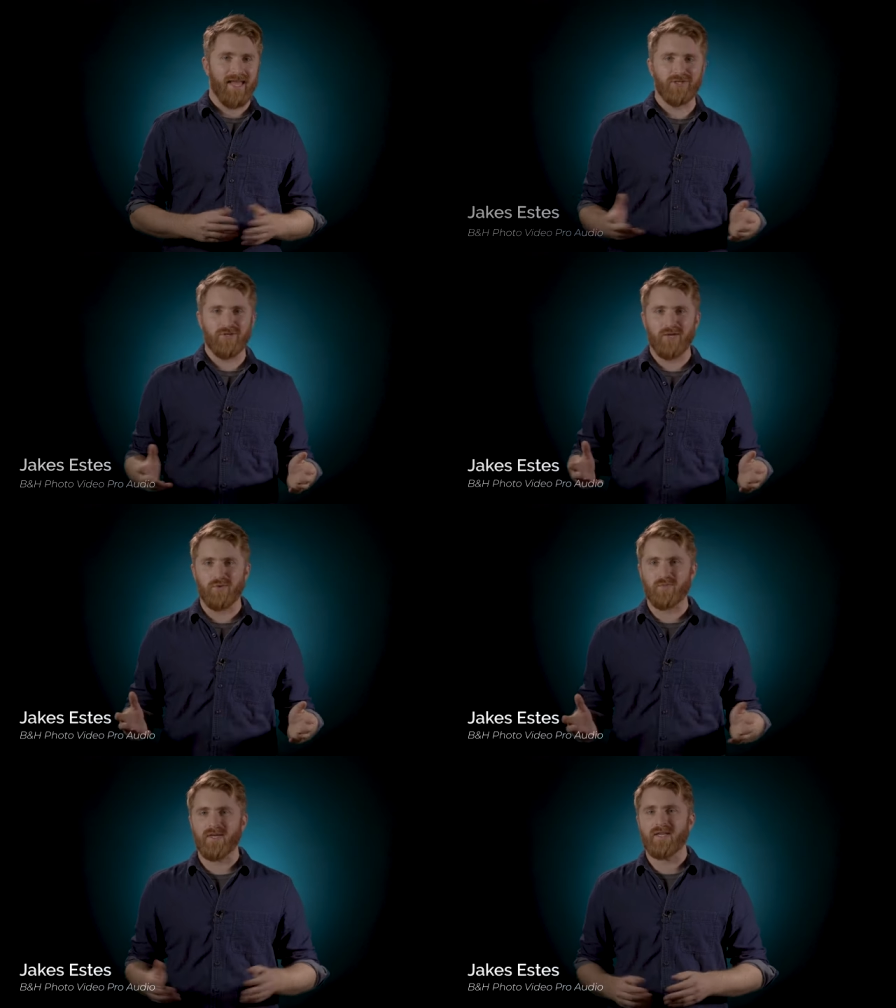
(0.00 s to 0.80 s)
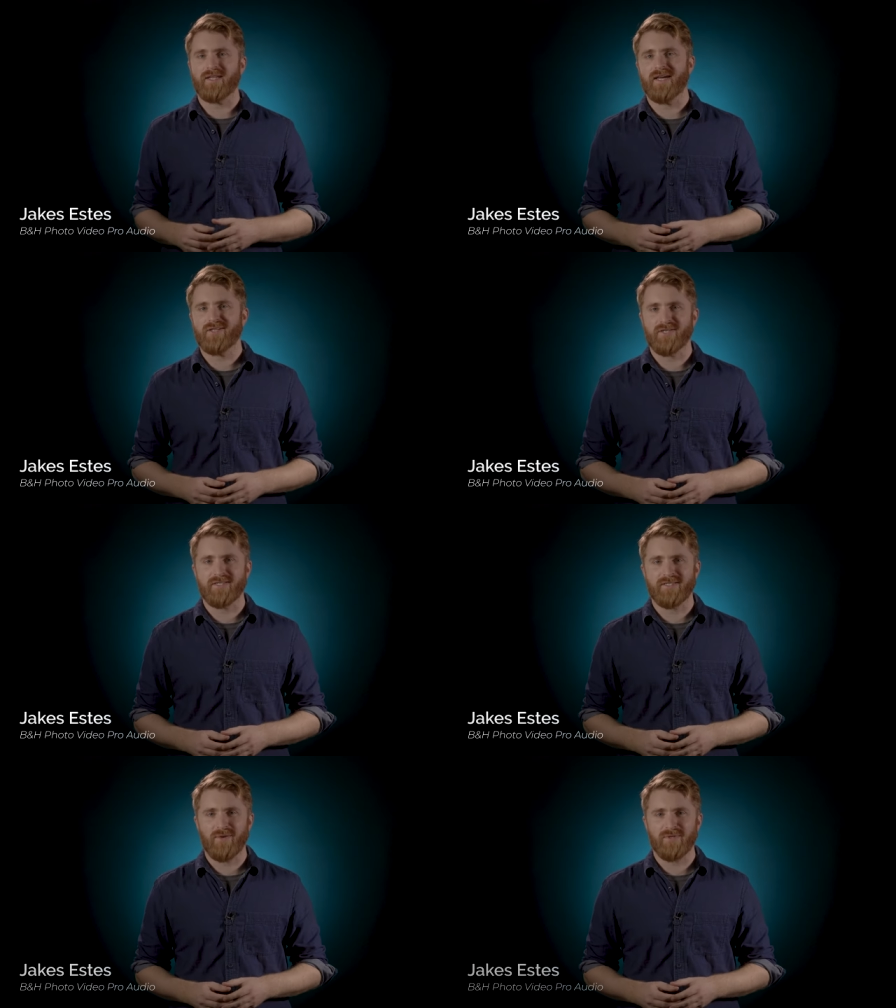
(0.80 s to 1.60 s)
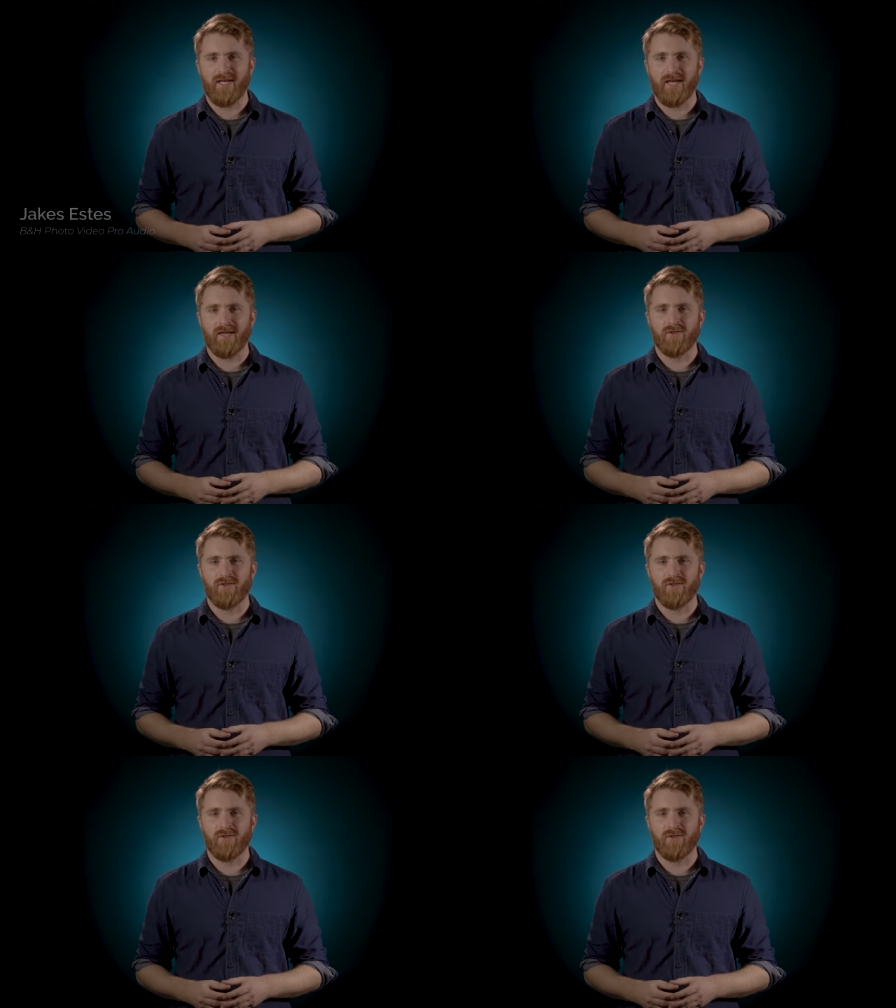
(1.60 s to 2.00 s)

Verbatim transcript: Hey Jake with B&H, and today we're taking a